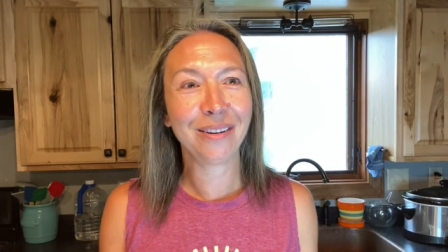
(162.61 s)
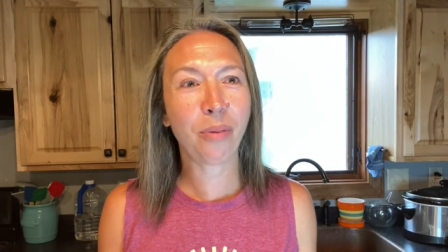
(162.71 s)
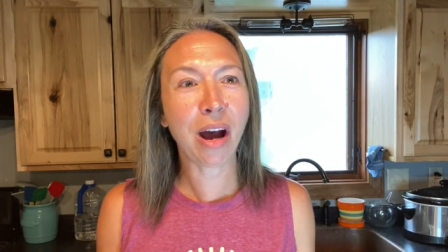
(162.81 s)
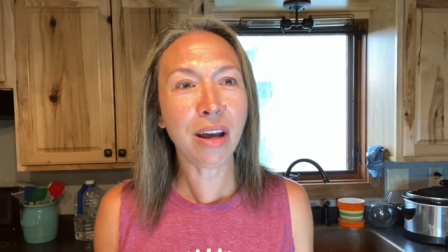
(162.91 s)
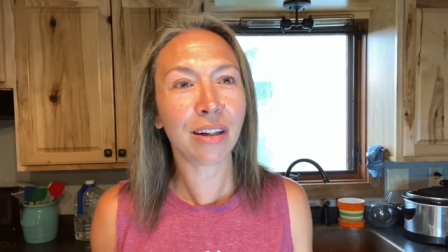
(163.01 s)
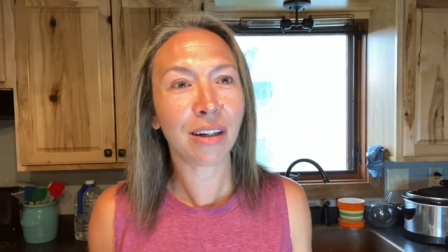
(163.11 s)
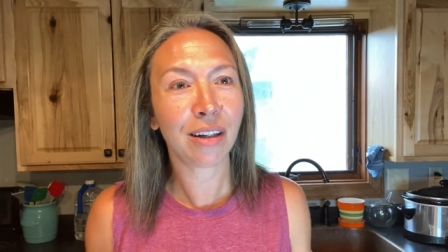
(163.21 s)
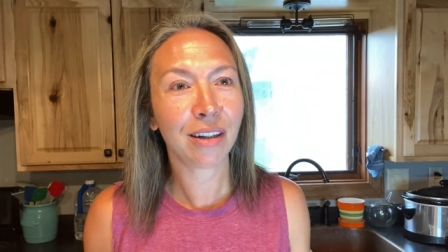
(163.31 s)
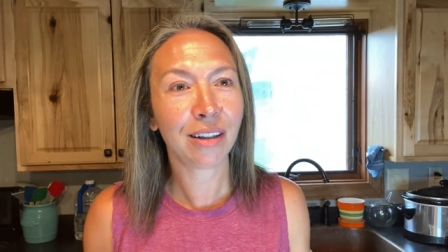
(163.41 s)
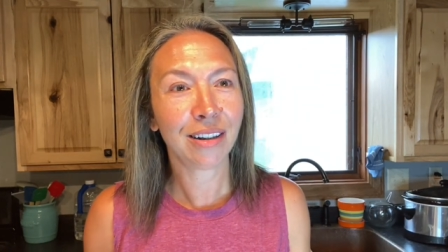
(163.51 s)
What?
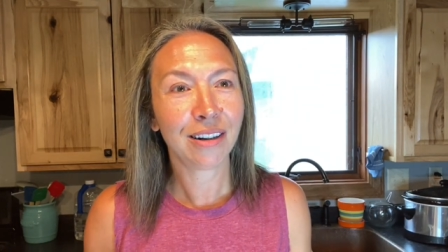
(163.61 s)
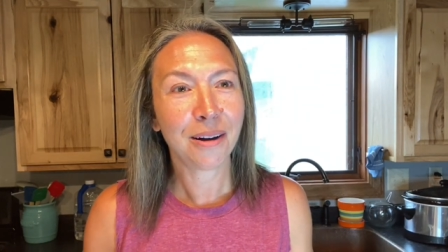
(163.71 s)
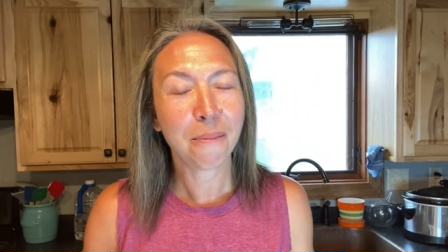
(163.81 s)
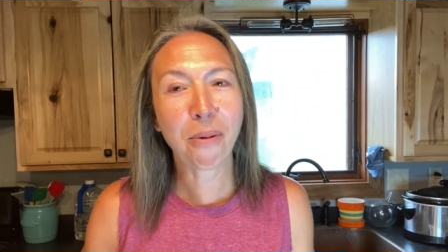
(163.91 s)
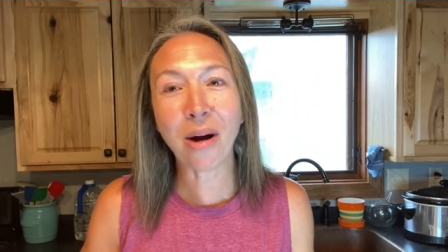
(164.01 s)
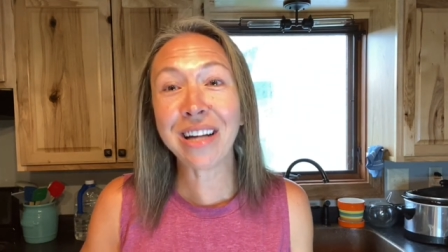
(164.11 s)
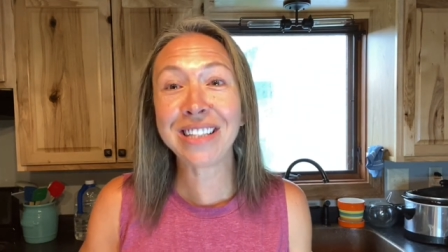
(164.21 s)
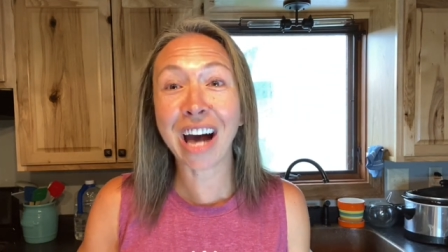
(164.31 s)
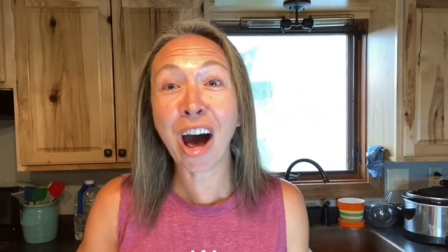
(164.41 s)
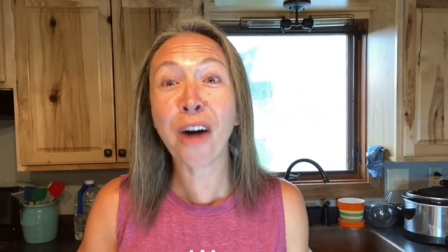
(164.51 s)
Point
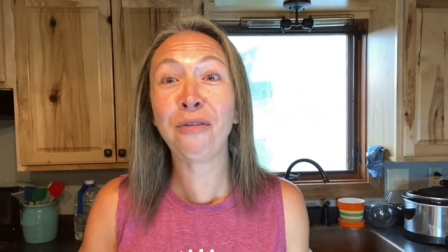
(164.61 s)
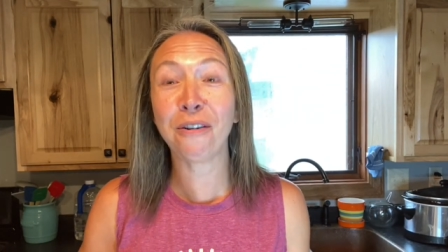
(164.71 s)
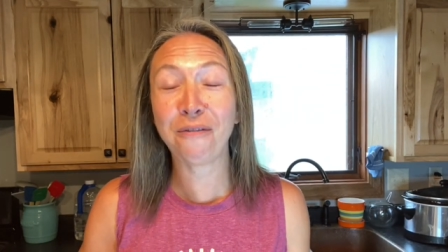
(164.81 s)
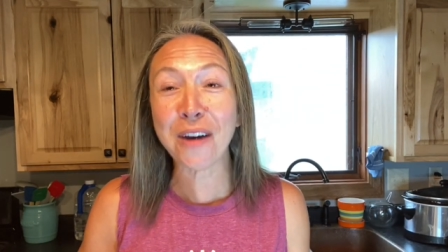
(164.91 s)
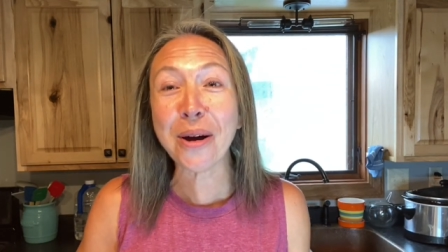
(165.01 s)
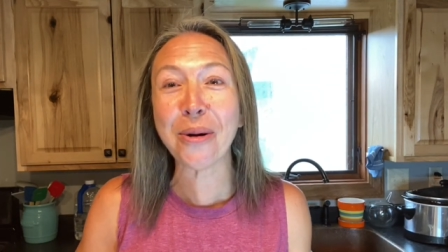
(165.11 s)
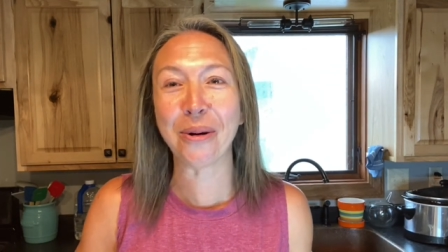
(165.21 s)
of view.